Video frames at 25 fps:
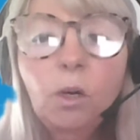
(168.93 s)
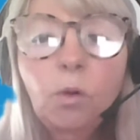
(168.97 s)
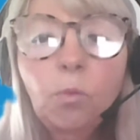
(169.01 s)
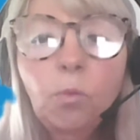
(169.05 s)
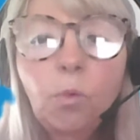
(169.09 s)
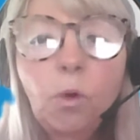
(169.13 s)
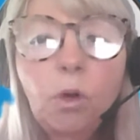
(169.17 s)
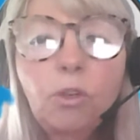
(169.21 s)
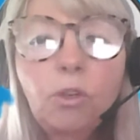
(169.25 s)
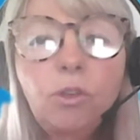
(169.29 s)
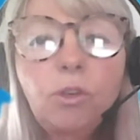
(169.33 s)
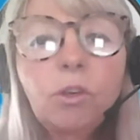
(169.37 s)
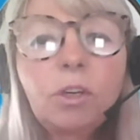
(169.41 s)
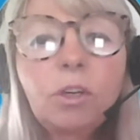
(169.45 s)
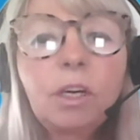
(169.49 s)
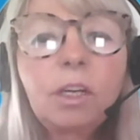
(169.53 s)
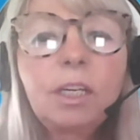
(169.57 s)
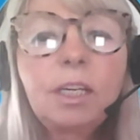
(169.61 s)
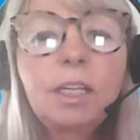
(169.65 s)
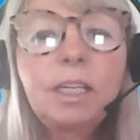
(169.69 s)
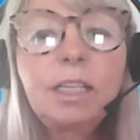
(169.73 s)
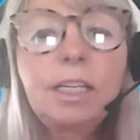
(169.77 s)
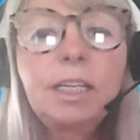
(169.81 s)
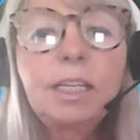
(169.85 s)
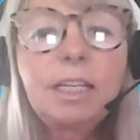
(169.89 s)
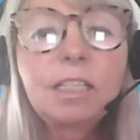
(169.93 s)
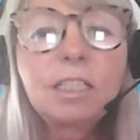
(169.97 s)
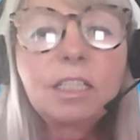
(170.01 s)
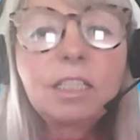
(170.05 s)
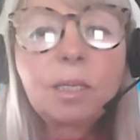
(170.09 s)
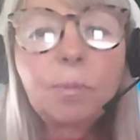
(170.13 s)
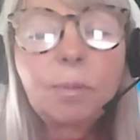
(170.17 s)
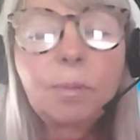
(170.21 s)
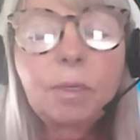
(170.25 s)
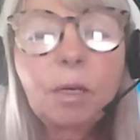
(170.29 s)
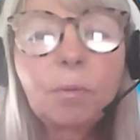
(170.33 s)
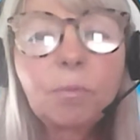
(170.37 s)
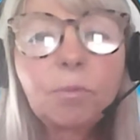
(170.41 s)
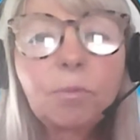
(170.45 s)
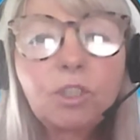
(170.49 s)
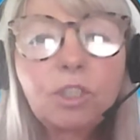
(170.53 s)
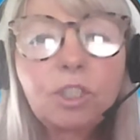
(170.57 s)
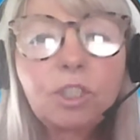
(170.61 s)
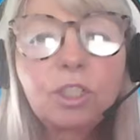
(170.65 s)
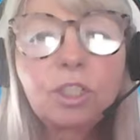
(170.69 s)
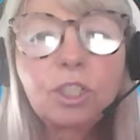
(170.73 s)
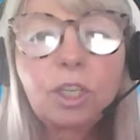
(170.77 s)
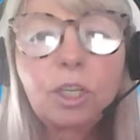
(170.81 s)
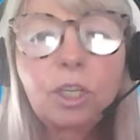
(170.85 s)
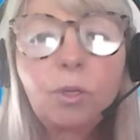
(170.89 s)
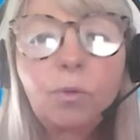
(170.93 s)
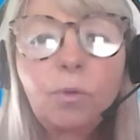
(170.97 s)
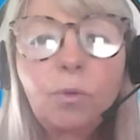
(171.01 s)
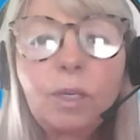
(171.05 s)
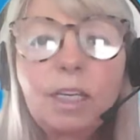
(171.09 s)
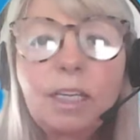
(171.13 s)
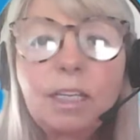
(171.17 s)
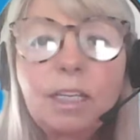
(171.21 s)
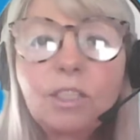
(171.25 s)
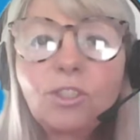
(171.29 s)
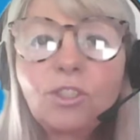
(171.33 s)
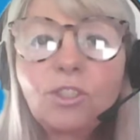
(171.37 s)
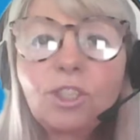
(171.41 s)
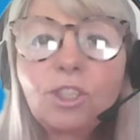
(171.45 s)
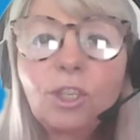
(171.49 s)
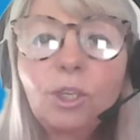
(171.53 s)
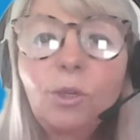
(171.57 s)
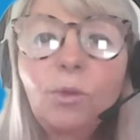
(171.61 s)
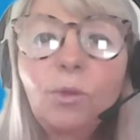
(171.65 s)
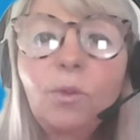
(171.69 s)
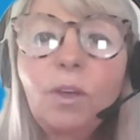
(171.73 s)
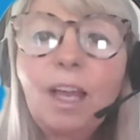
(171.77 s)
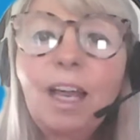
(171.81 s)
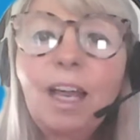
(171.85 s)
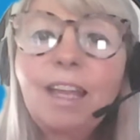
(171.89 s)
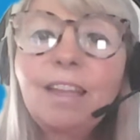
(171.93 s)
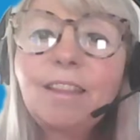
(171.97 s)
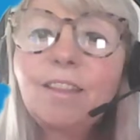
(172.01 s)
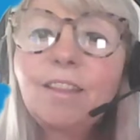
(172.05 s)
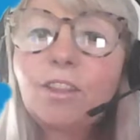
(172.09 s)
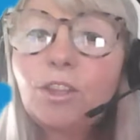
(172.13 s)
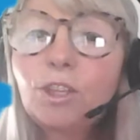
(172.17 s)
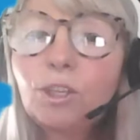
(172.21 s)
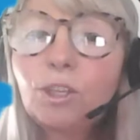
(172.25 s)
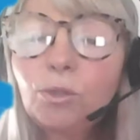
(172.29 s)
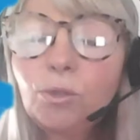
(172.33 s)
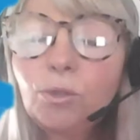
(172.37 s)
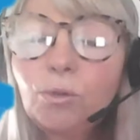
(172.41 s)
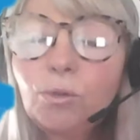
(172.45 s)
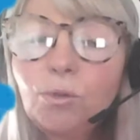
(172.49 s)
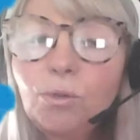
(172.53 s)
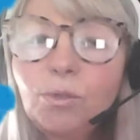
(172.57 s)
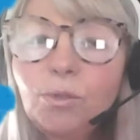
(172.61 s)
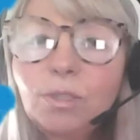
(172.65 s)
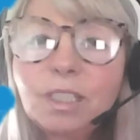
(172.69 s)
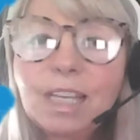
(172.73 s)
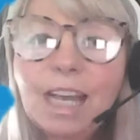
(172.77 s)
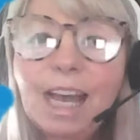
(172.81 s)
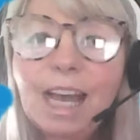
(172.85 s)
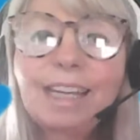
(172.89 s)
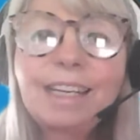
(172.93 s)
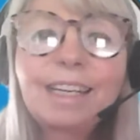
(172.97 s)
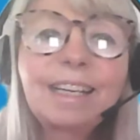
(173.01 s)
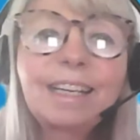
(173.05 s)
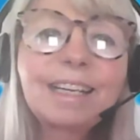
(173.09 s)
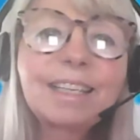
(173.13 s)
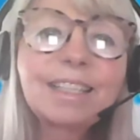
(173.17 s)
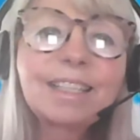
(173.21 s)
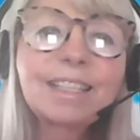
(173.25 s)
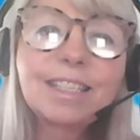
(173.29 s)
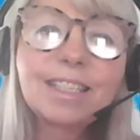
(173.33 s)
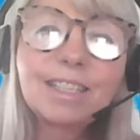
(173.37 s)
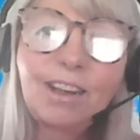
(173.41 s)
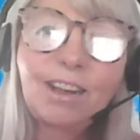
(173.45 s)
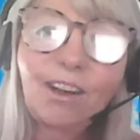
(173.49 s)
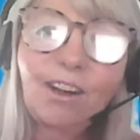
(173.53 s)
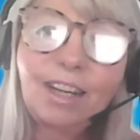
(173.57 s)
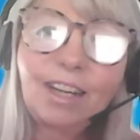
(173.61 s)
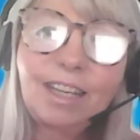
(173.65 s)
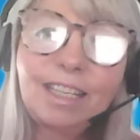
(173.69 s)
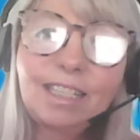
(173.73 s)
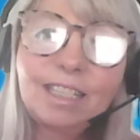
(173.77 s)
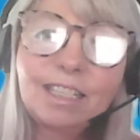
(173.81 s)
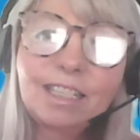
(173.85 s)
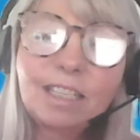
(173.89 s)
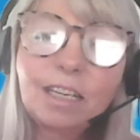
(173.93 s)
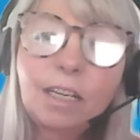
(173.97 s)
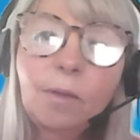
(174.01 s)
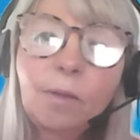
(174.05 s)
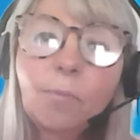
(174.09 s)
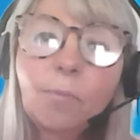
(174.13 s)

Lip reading: what you're going to need to be able to do is to enthuse and excite